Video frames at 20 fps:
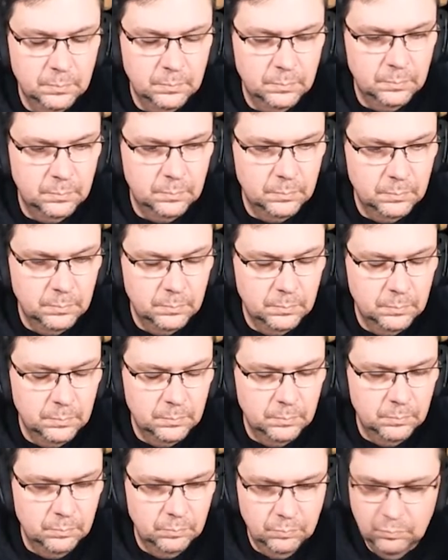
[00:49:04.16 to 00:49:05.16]
on her neck. They
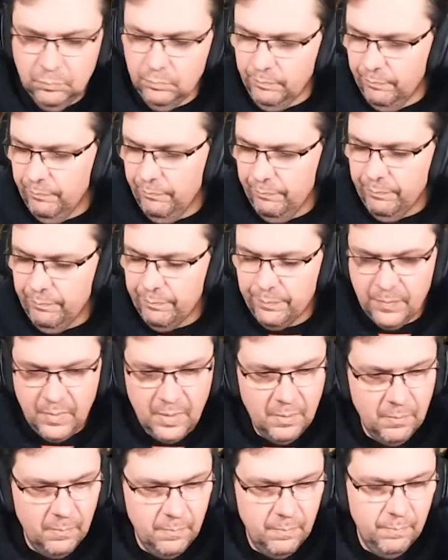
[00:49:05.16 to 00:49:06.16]
basically
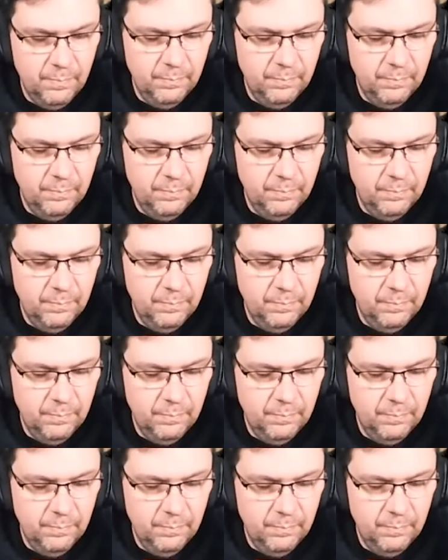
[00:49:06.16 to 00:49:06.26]
removed